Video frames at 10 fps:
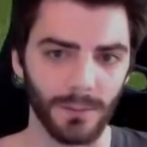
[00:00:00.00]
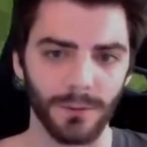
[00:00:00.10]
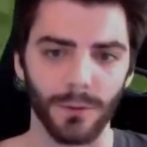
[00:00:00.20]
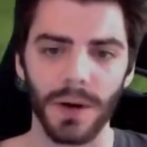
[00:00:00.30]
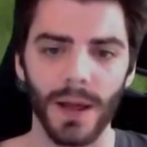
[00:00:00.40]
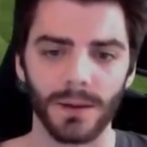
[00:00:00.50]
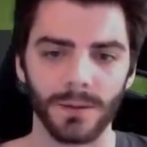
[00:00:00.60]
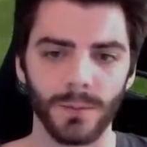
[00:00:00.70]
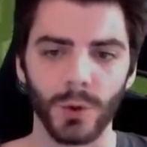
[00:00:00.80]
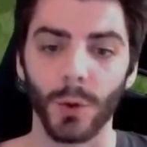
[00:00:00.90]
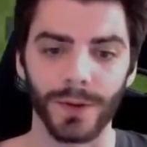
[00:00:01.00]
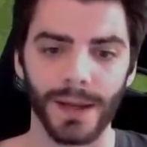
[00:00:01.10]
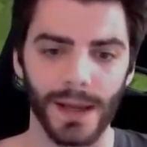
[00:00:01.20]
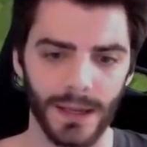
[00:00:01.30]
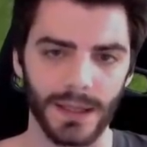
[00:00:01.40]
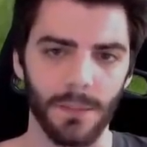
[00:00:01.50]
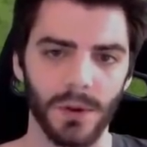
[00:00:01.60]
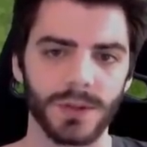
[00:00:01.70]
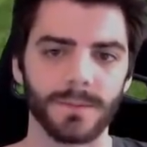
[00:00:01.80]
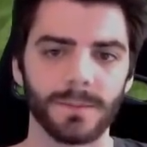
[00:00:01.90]
Before that, you don't take any
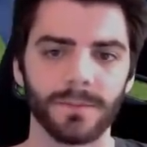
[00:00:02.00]
damage.